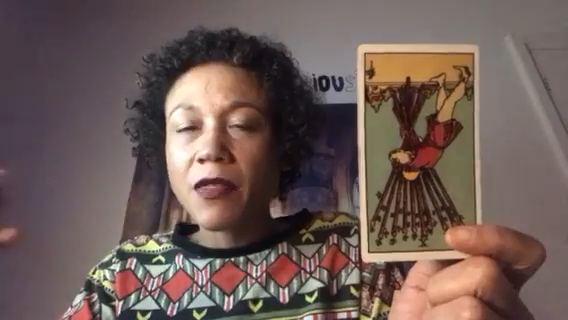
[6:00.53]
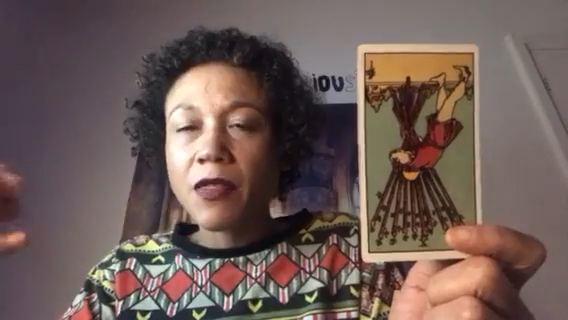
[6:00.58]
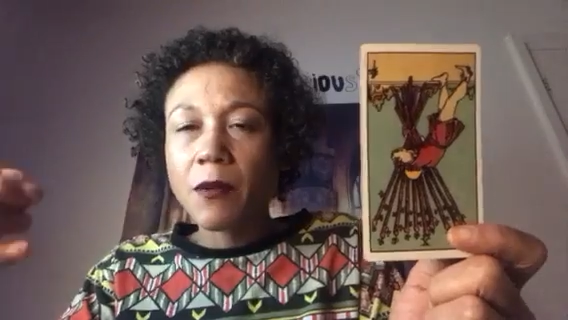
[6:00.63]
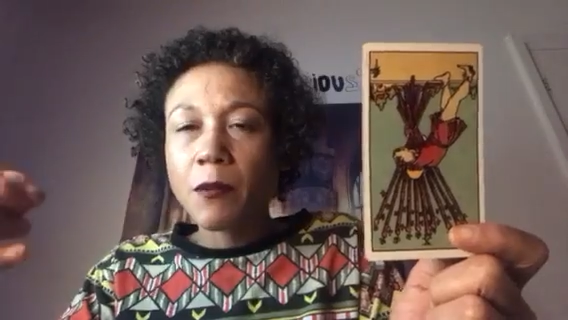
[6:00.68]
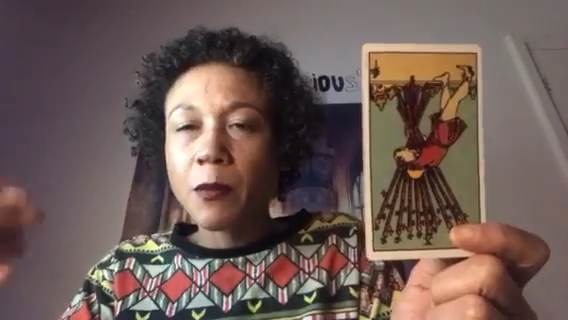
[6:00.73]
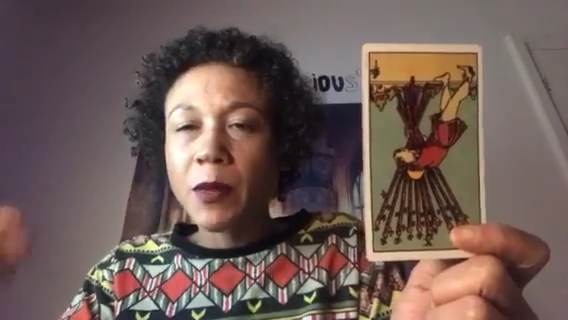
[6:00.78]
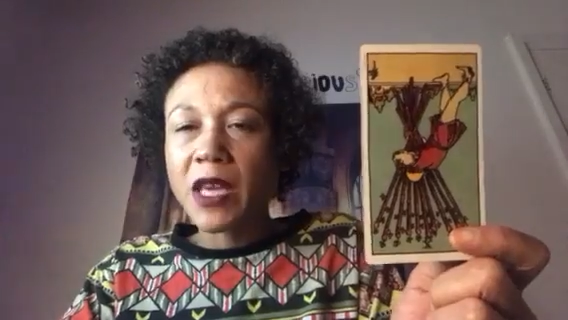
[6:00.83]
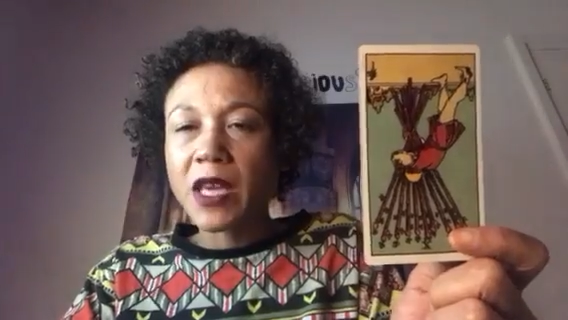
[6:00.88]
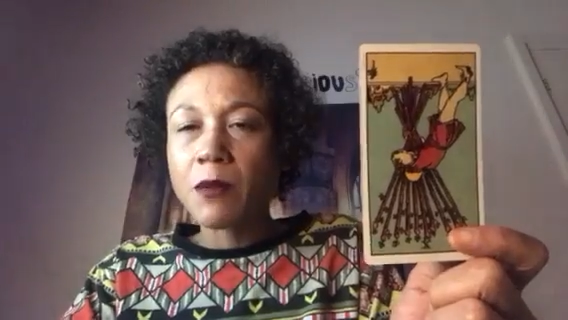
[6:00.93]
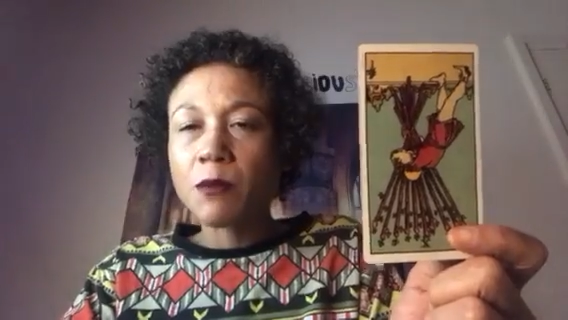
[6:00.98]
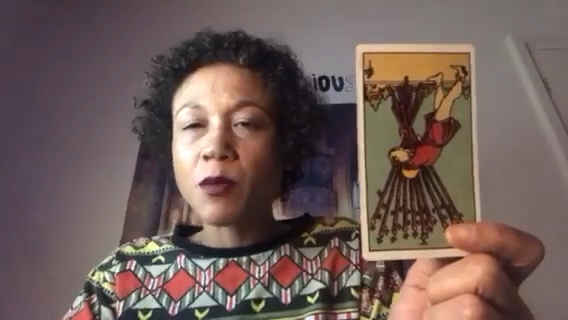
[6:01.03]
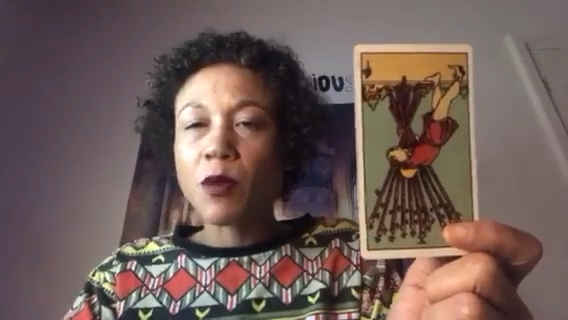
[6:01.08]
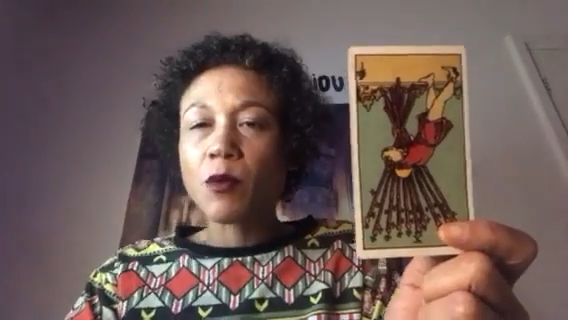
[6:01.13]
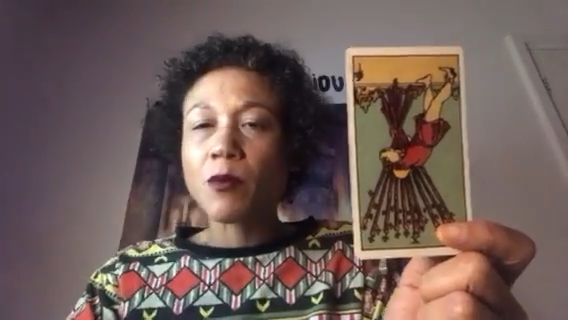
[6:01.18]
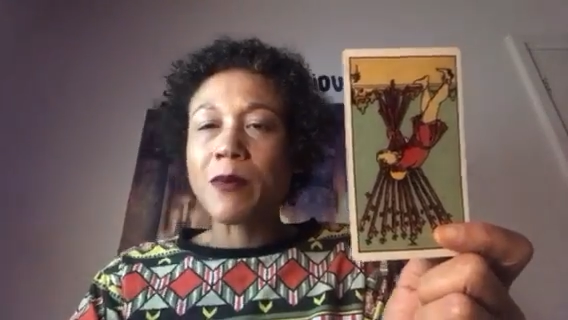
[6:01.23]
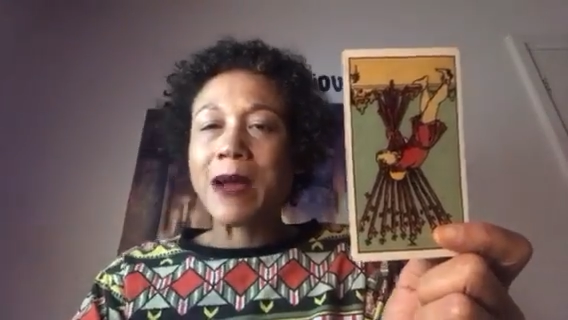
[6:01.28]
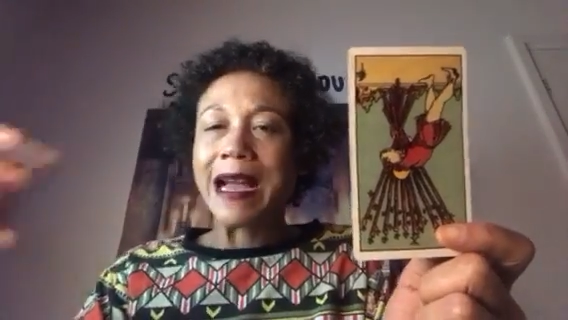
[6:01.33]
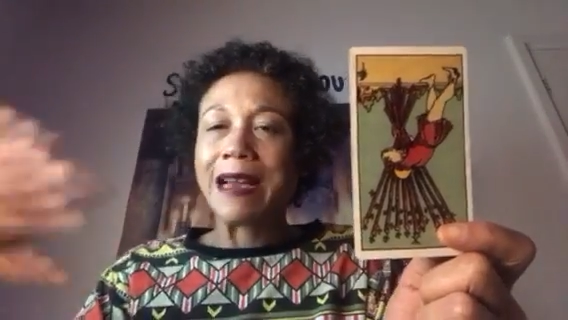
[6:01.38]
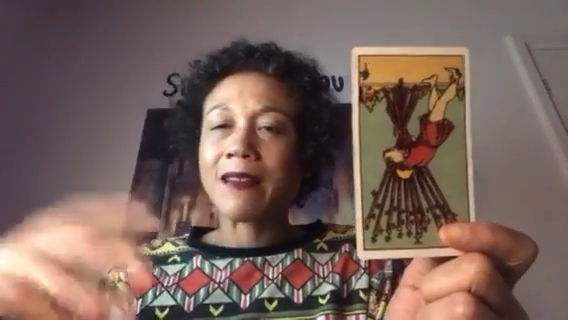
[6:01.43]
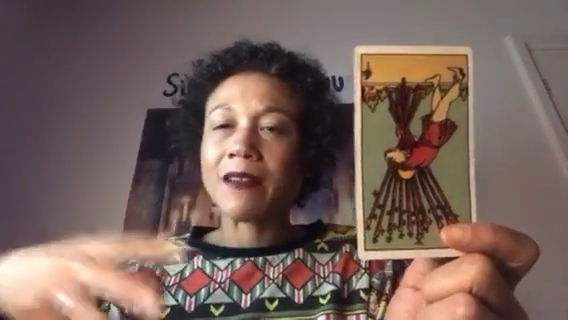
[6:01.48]
other
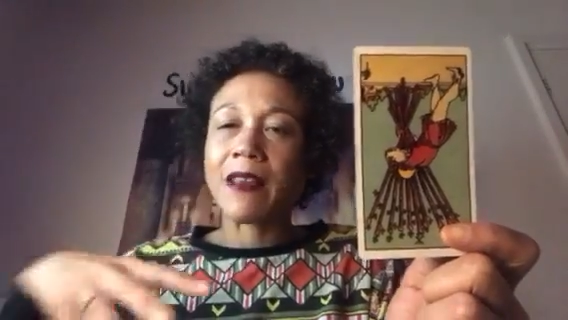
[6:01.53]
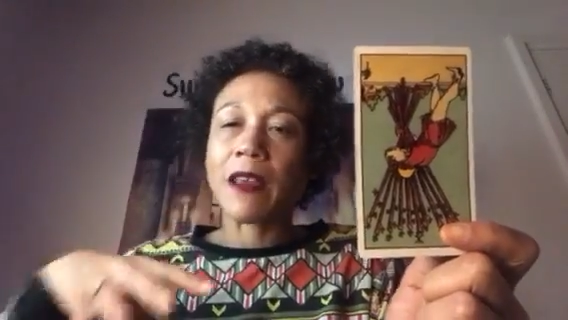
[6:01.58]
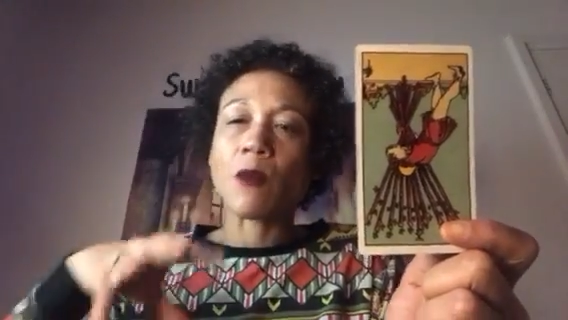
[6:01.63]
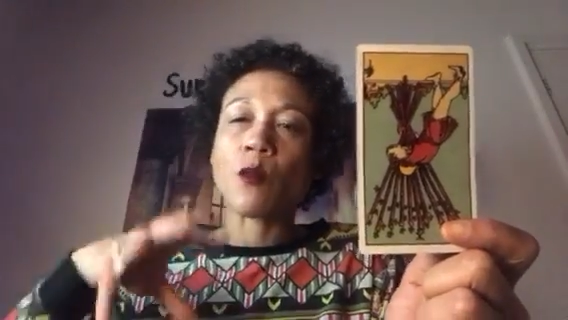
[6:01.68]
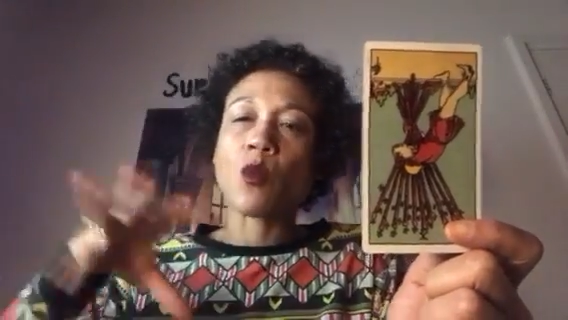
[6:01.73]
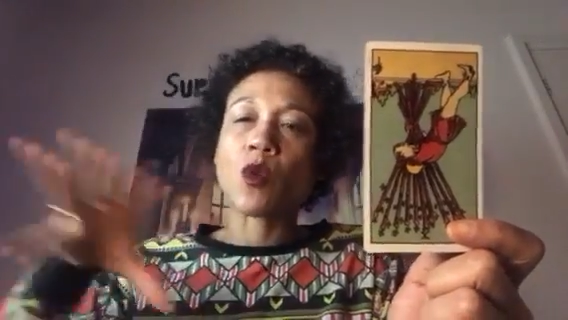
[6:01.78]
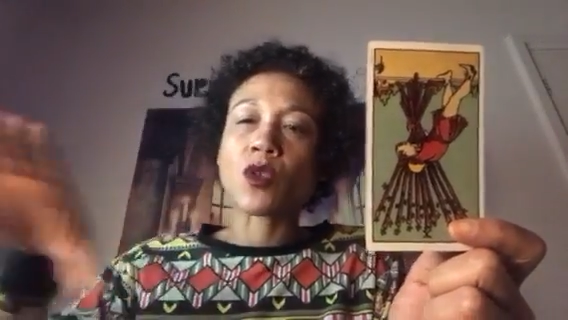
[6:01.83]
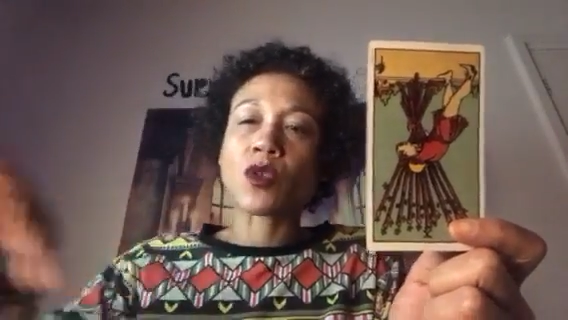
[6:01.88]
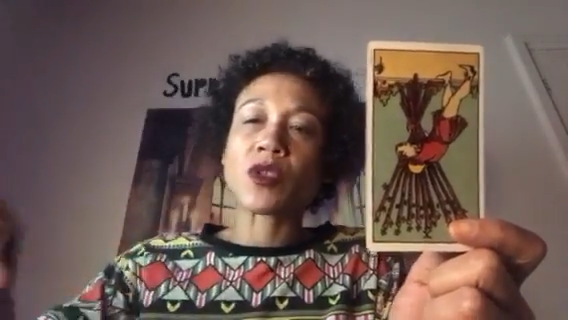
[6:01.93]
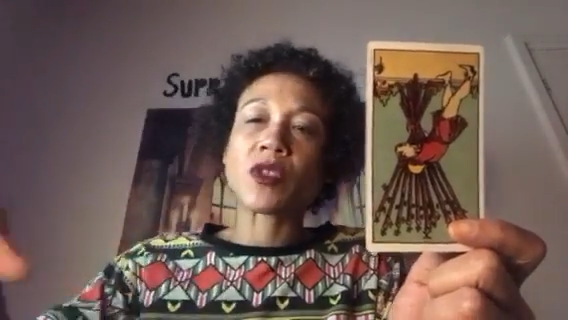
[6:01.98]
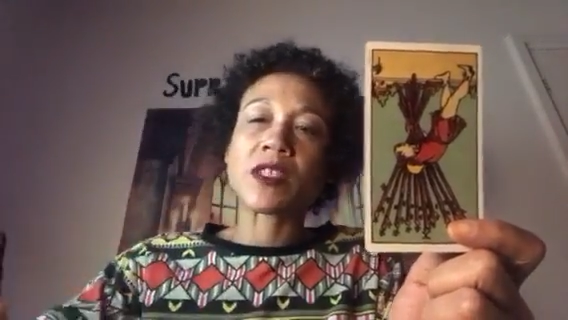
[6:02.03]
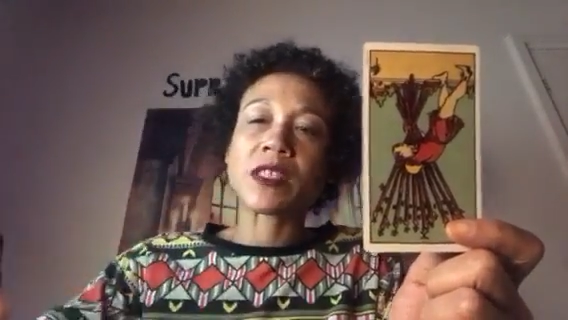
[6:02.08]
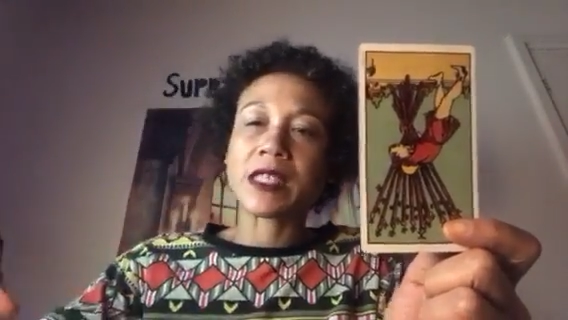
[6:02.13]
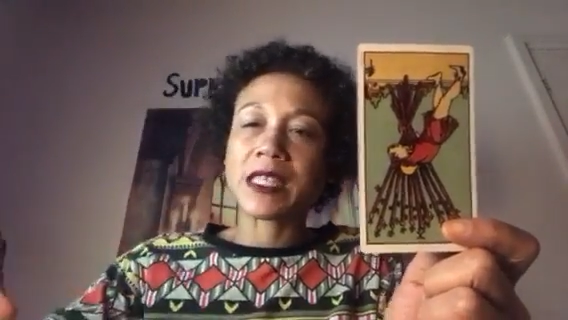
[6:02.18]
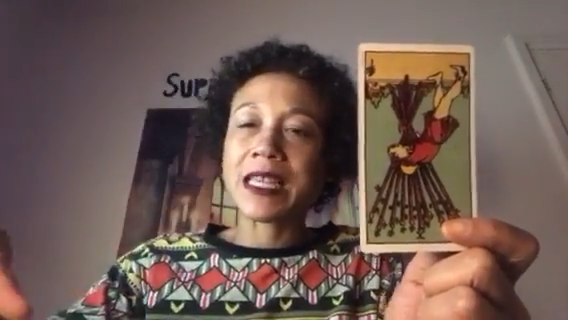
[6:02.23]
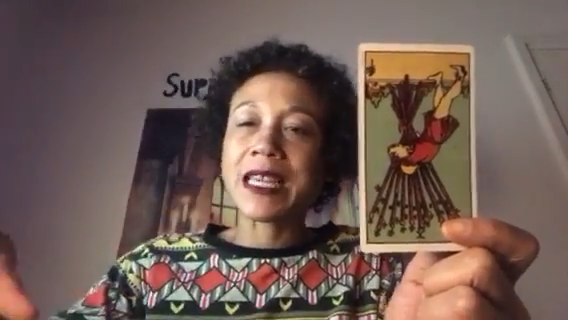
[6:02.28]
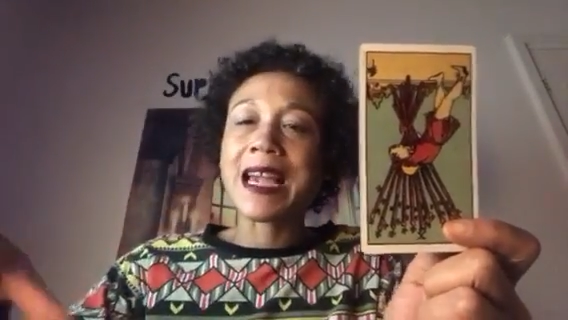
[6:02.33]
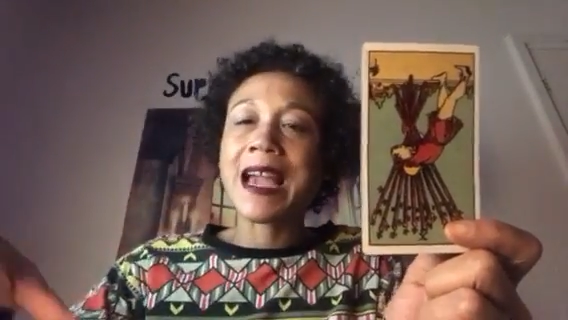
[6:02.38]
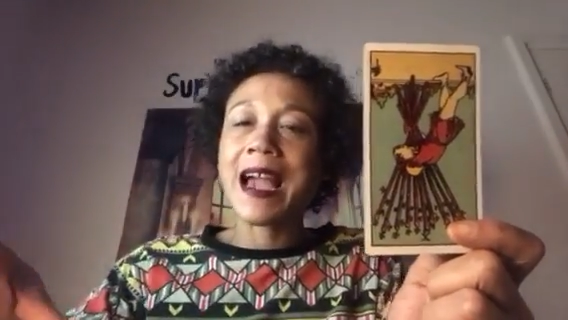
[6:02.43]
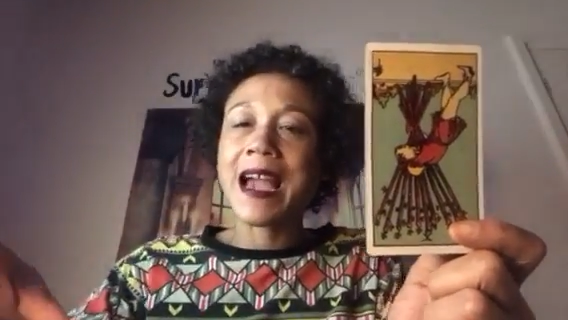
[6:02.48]
people back their wands
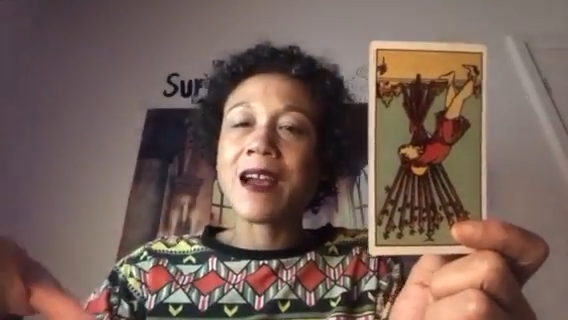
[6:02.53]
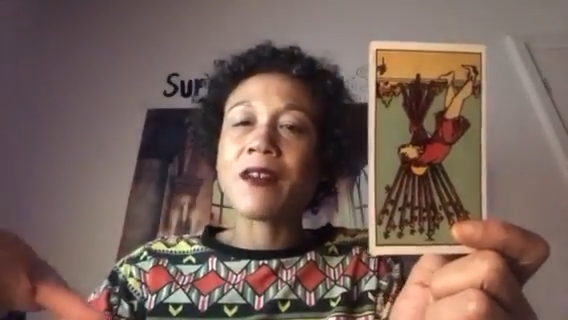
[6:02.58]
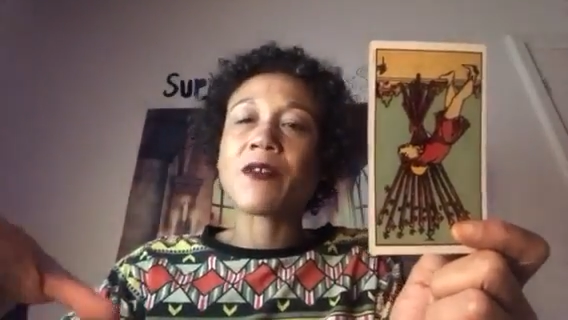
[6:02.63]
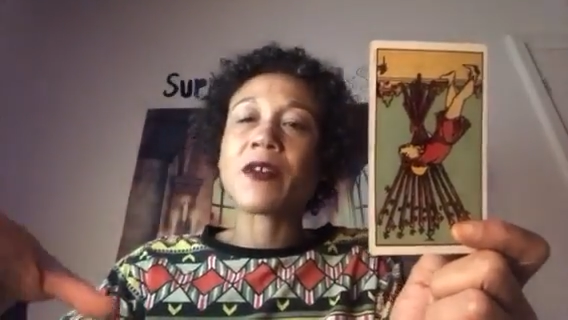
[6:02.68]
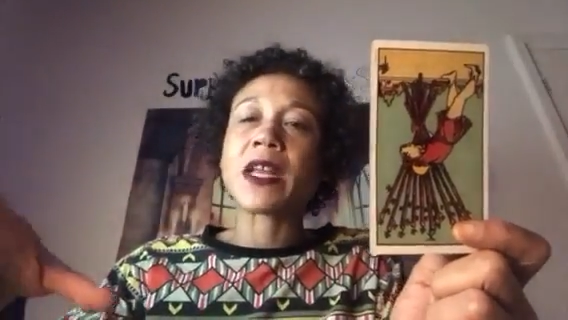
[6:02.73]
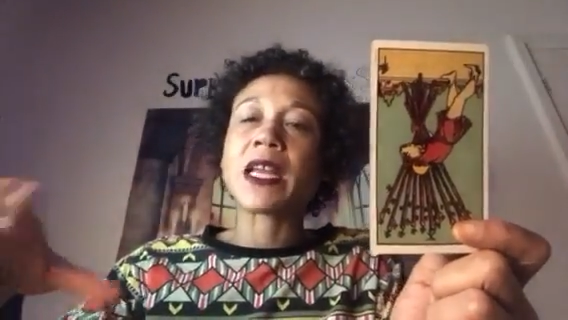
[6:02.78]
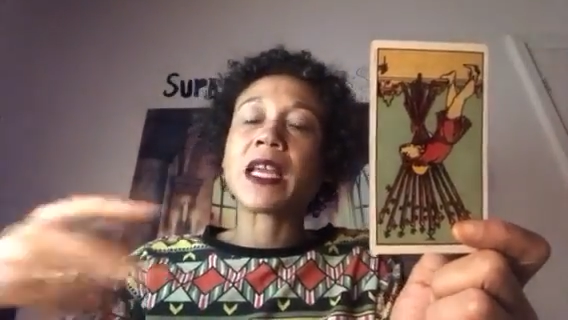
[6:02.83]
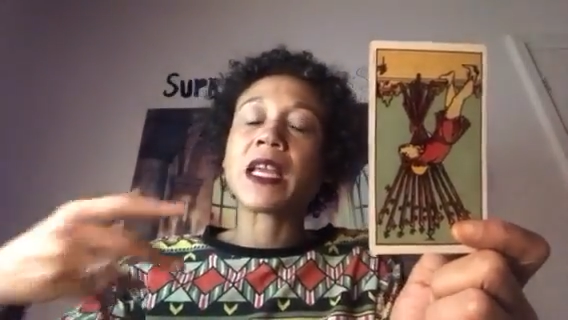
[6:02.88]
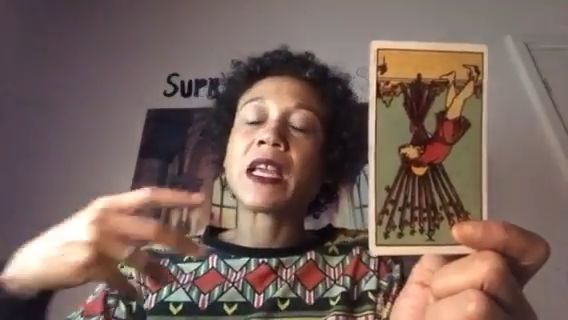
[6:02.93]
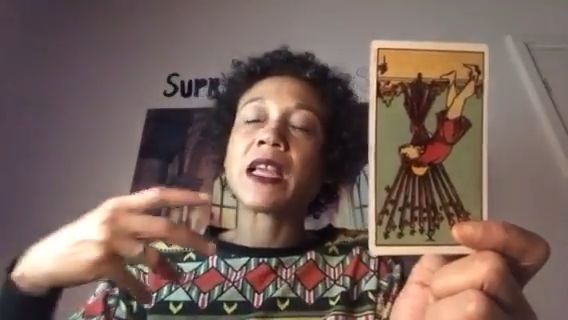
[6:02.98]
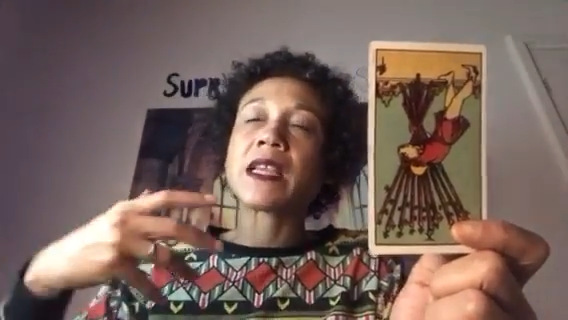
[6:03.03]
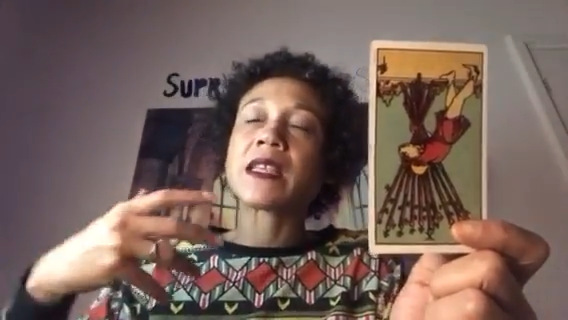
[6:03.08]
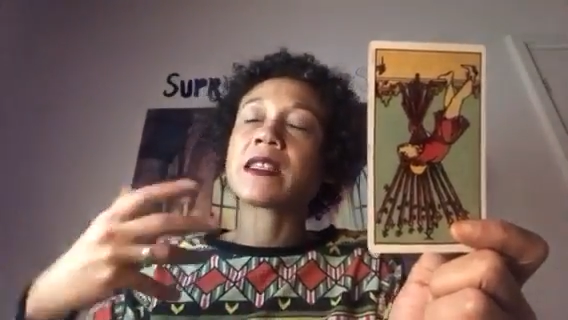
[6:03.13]
to carry.